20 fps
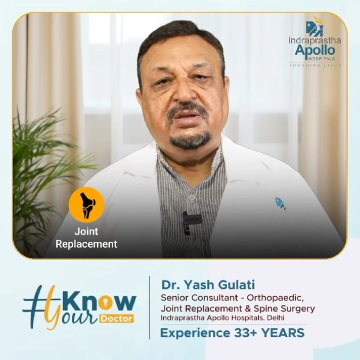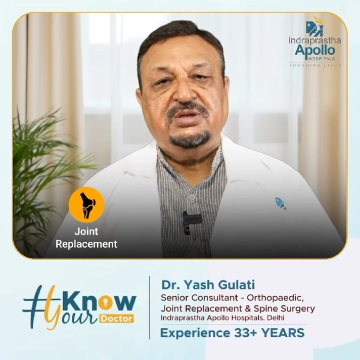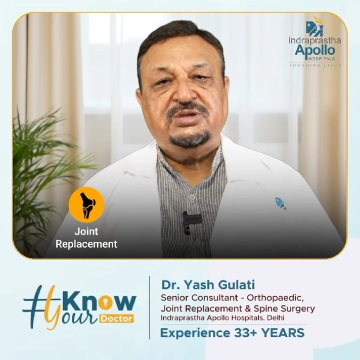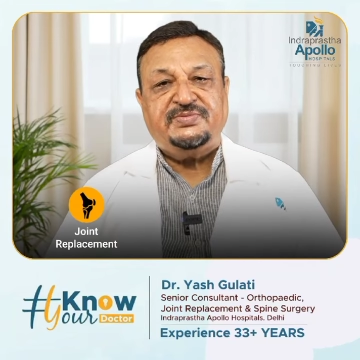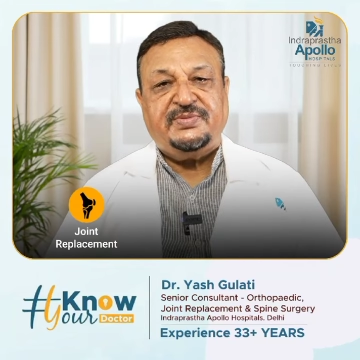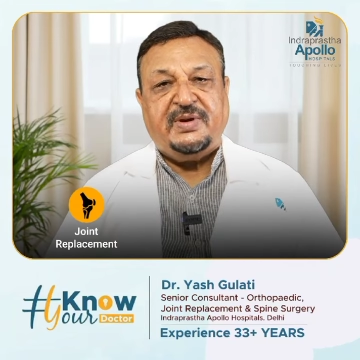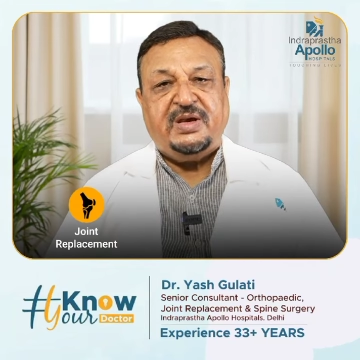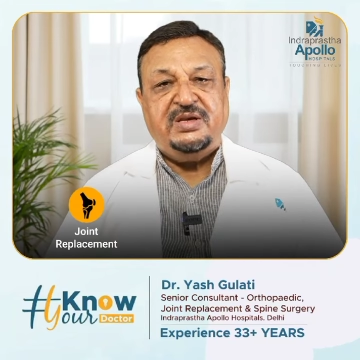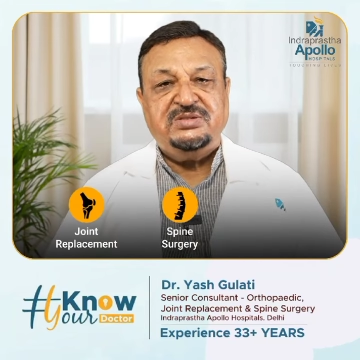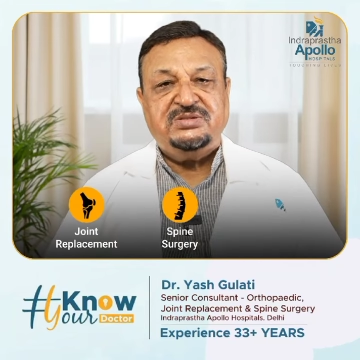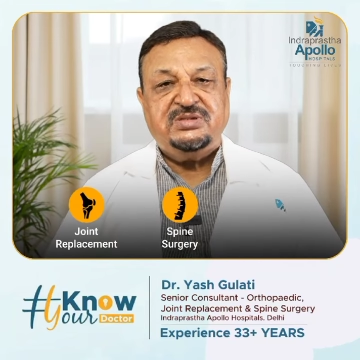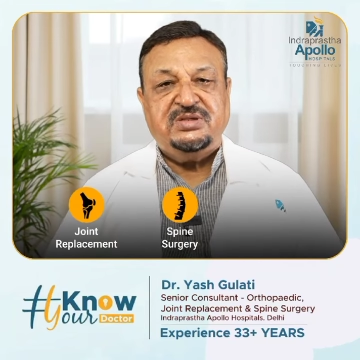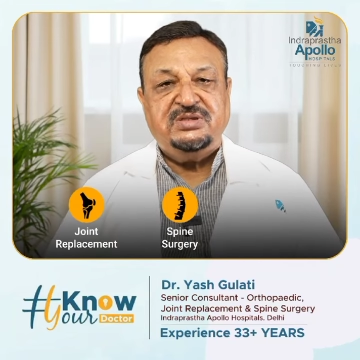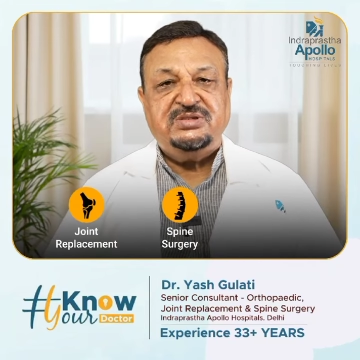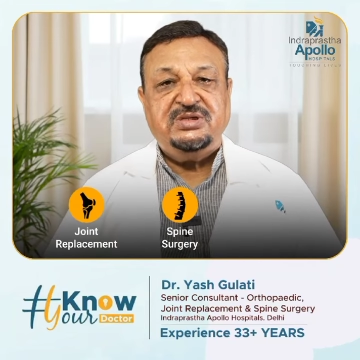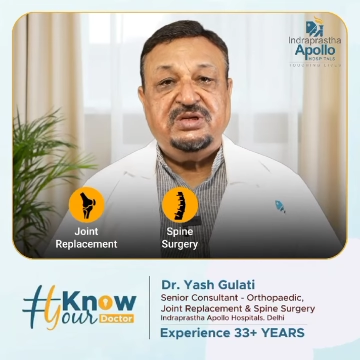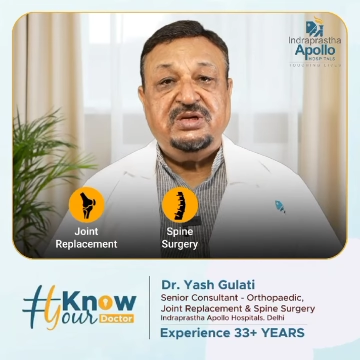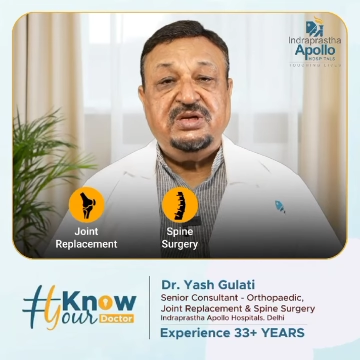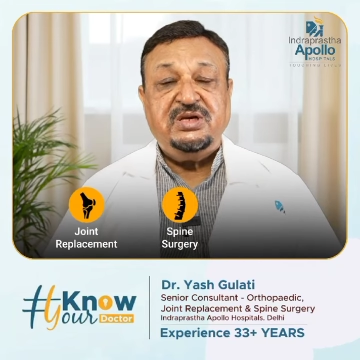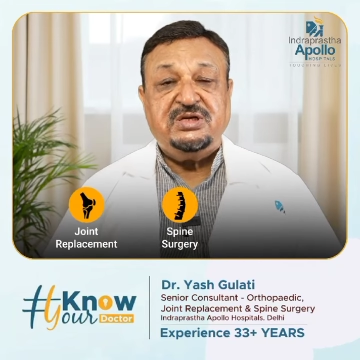spine
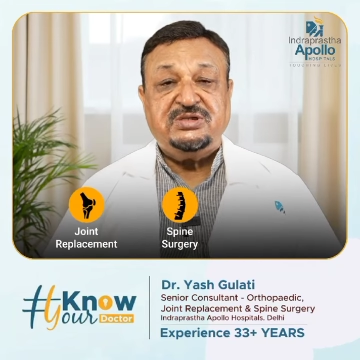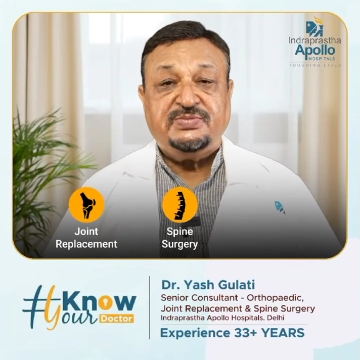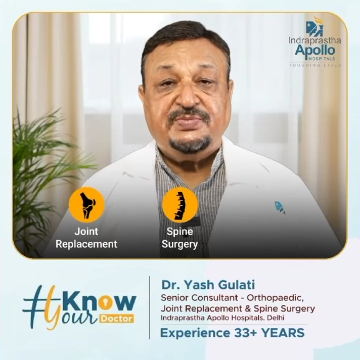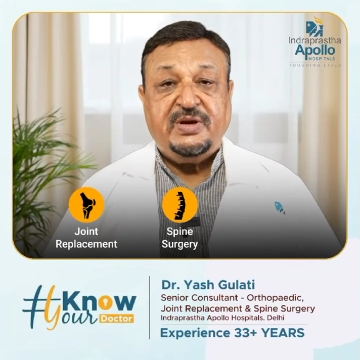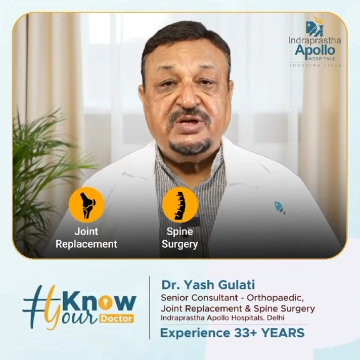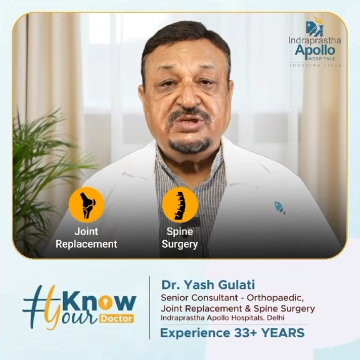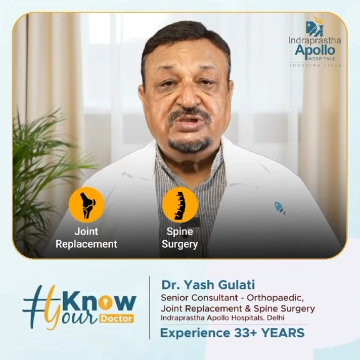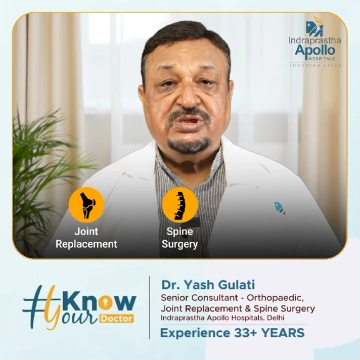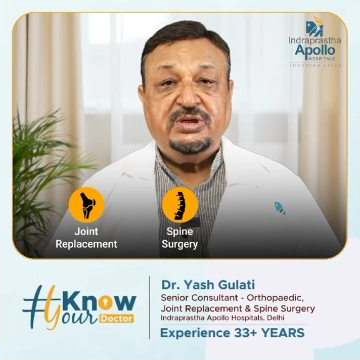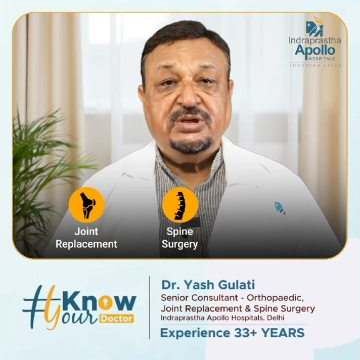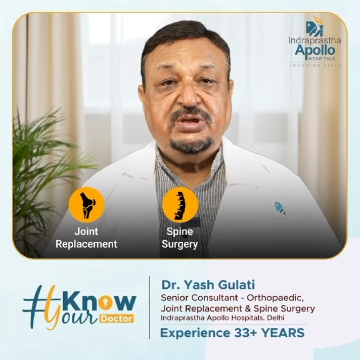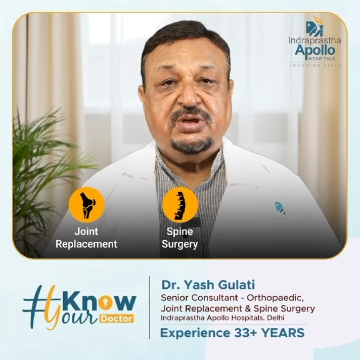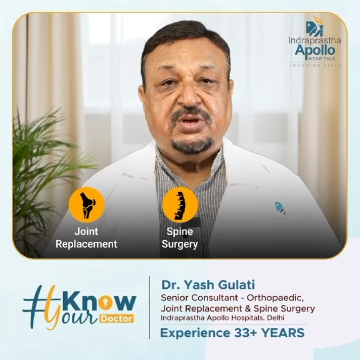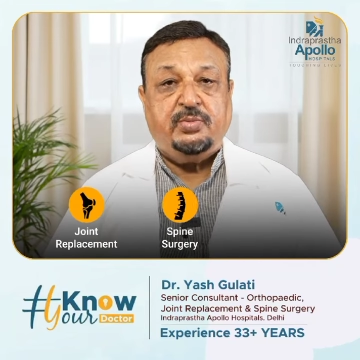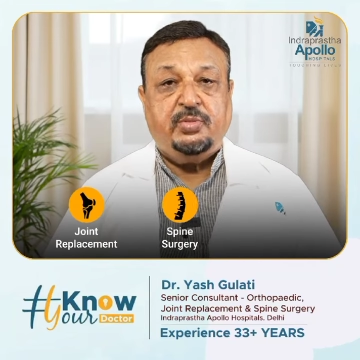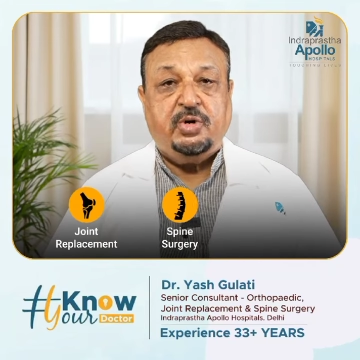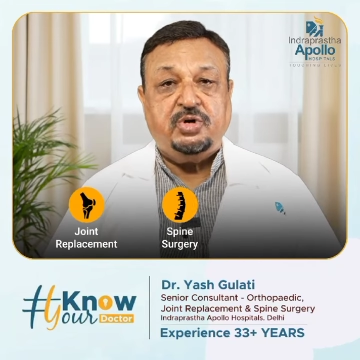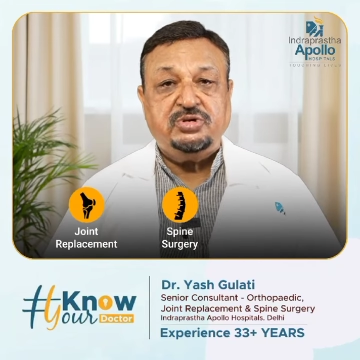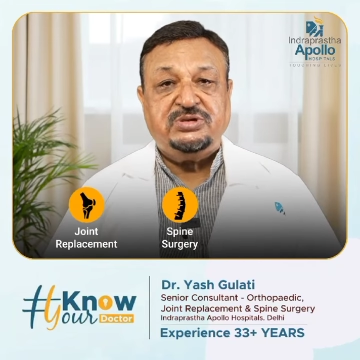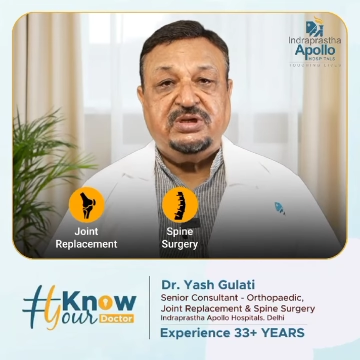surgery, especially
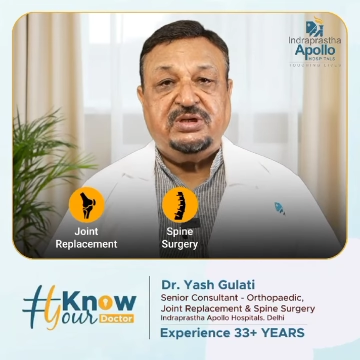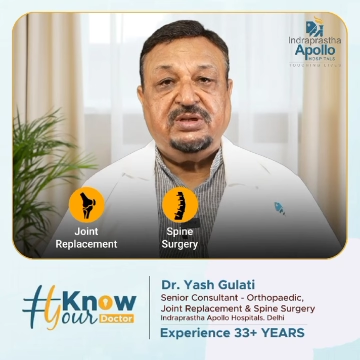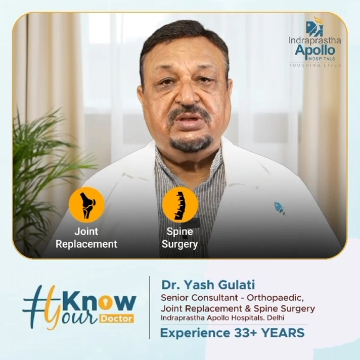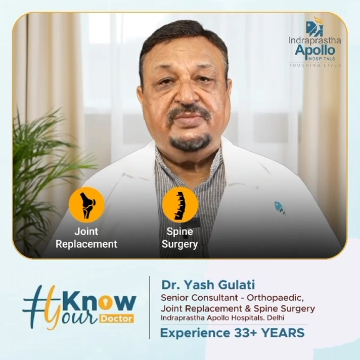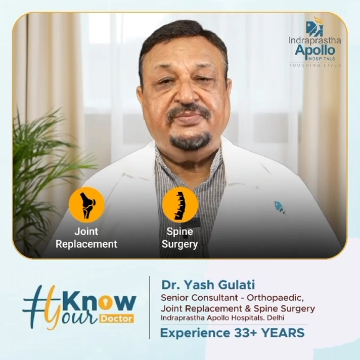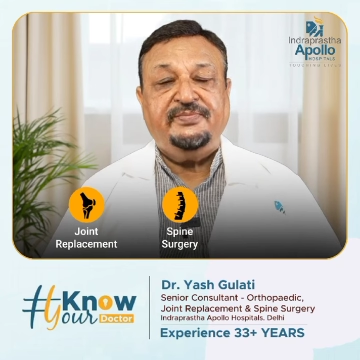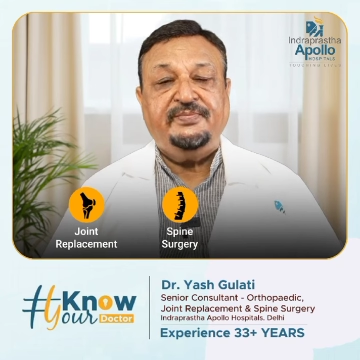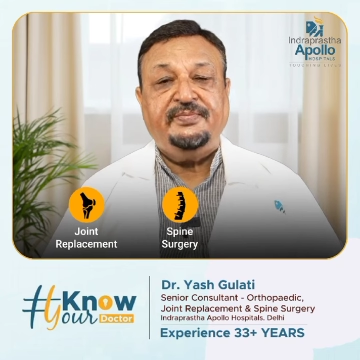robotic